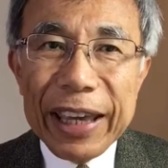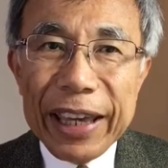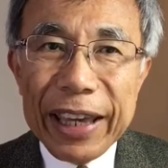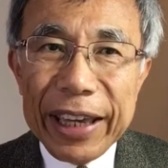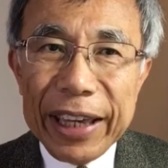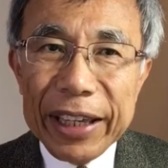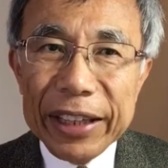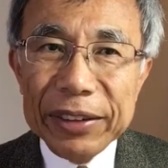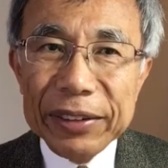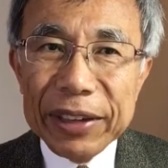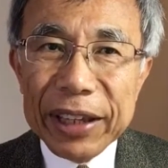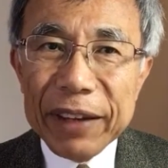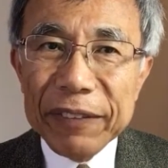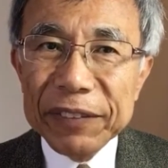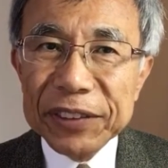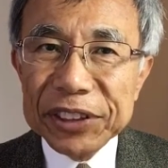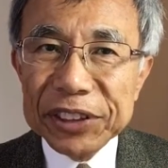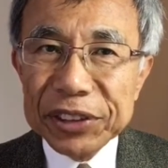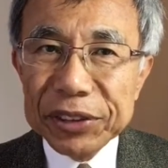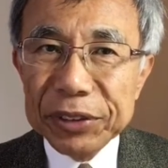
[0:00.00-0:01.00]
and
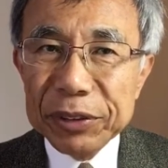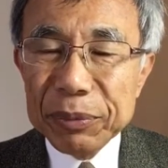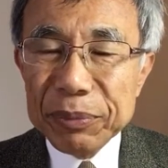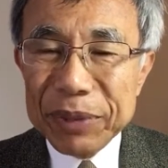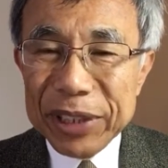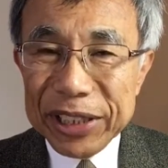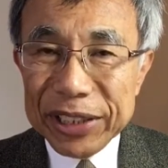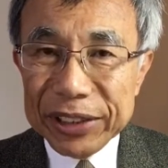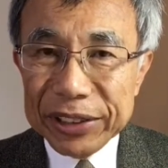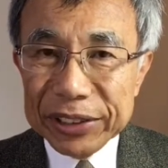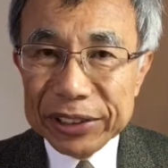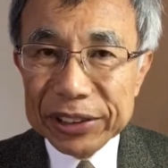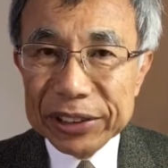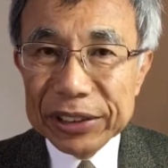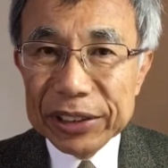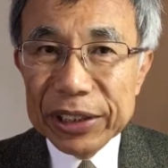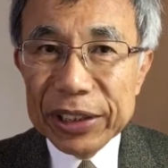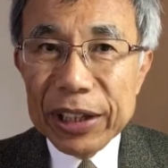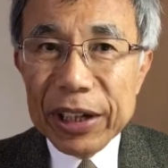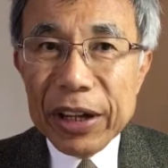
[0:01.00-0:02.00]
efficient means
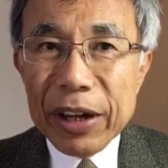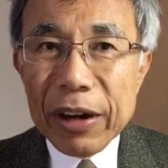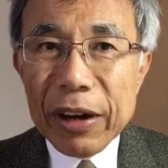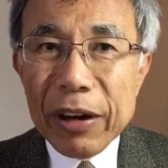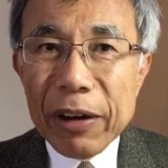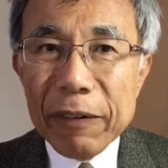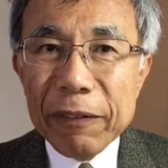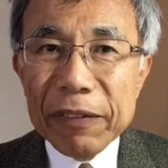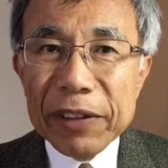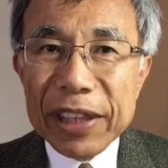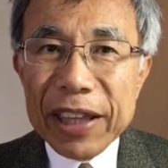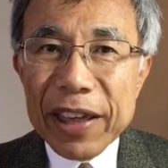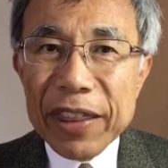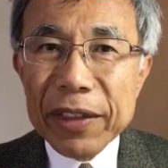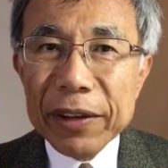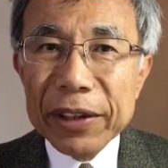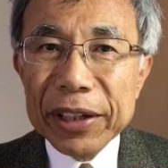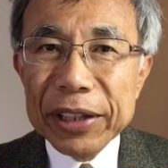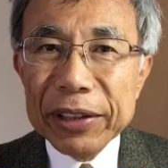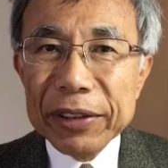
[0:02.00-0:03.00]
of
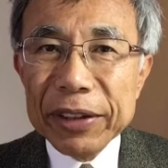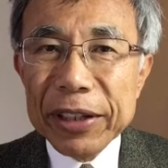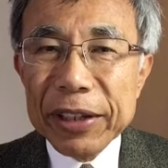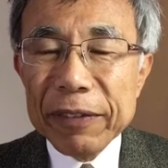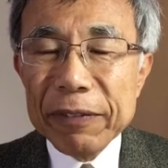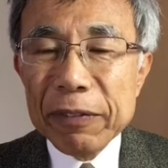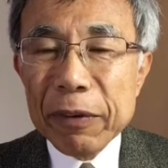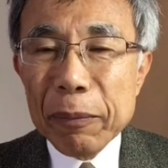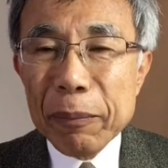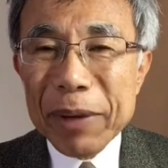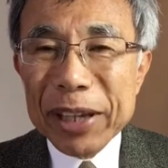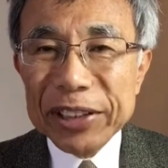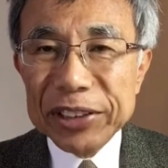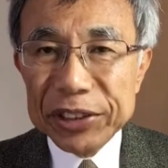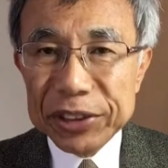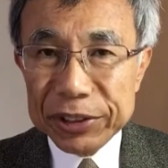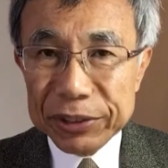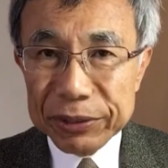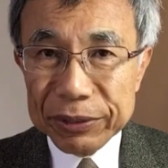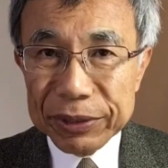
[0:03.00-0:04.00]
gathering
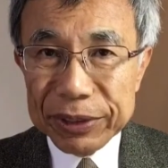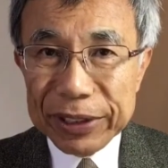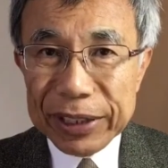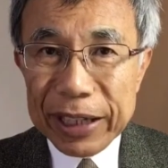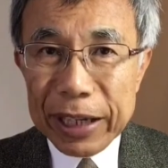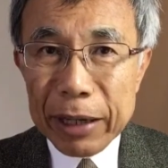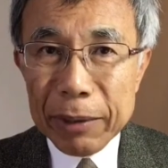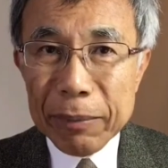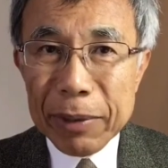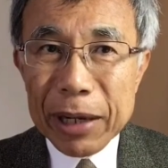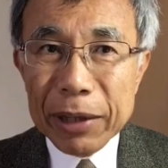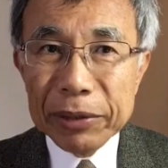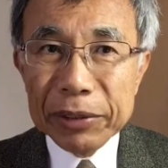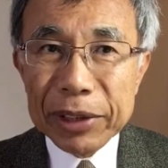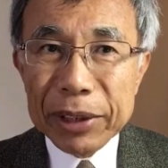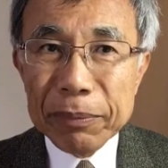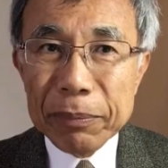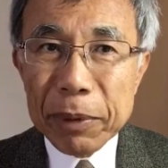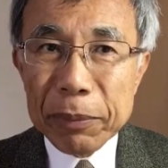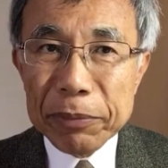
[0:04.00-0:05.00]
information about
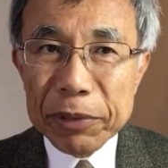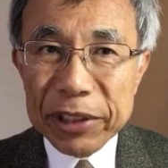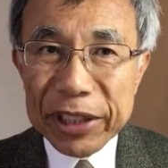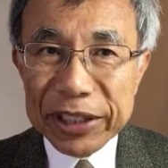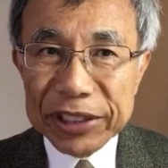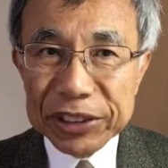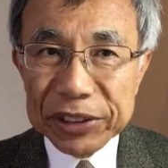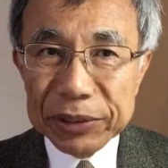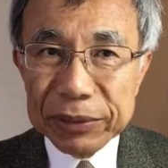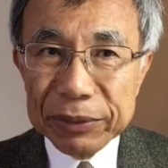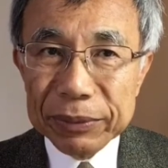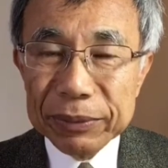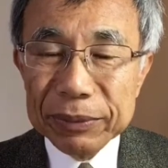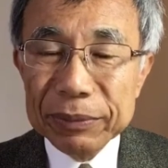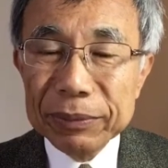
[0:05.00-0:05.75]
a population.